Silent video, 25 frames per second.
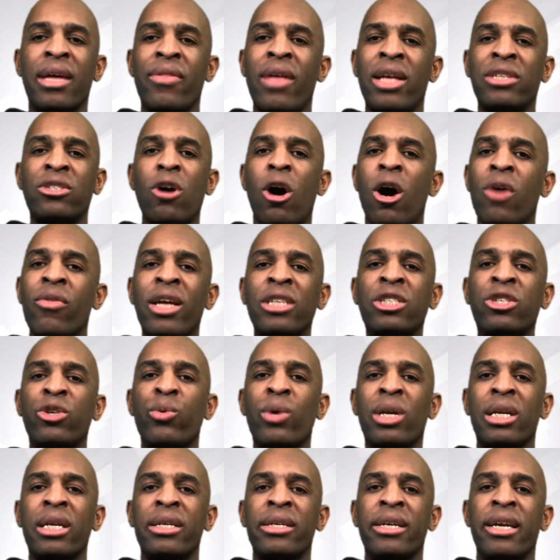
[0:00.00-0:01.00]
That's all that you
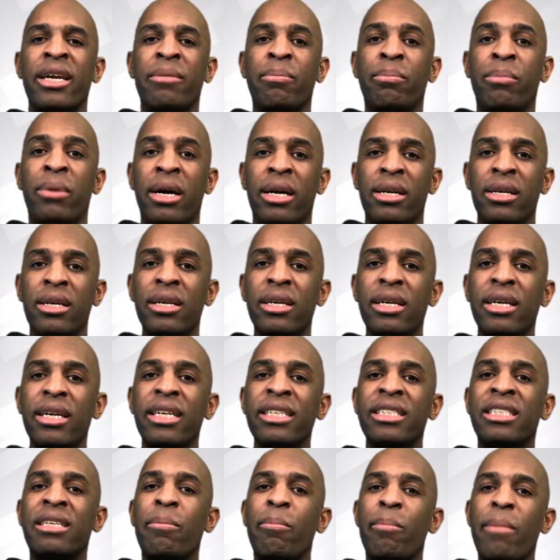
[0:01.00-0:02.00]
really need. But
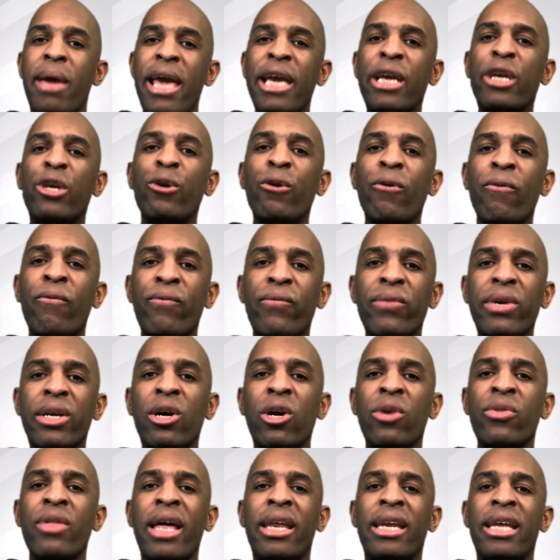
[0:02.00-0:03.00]
to make you
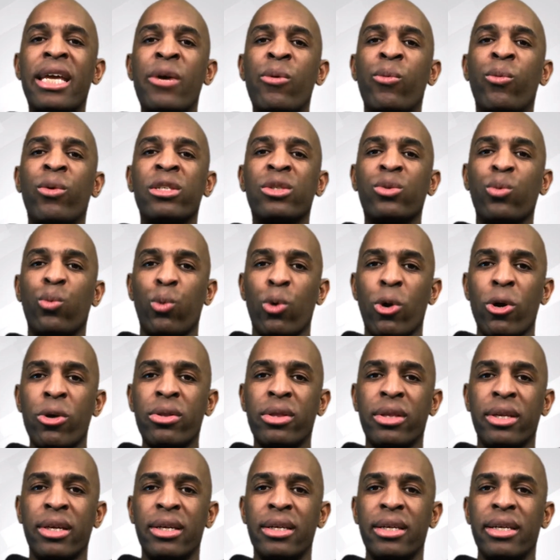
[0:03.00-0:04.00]
feel that it was
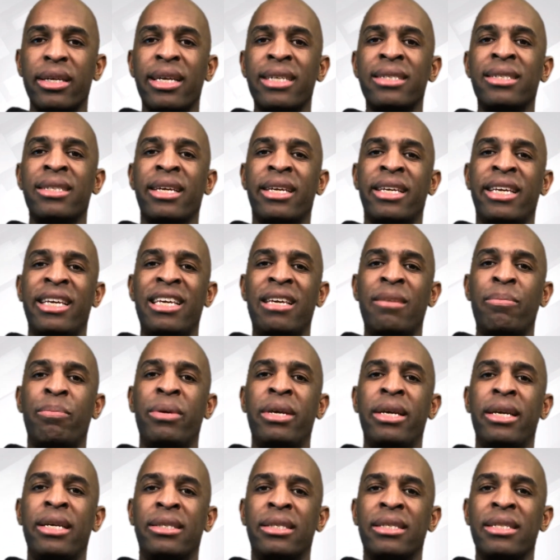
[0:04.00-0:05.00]
worth it is the key
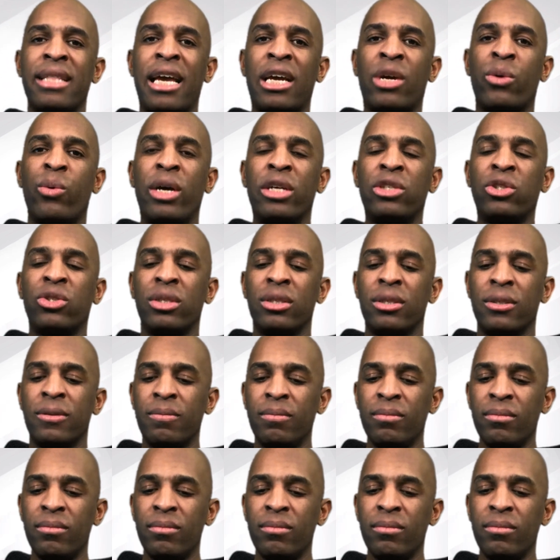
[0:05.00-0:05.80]
piece in that question.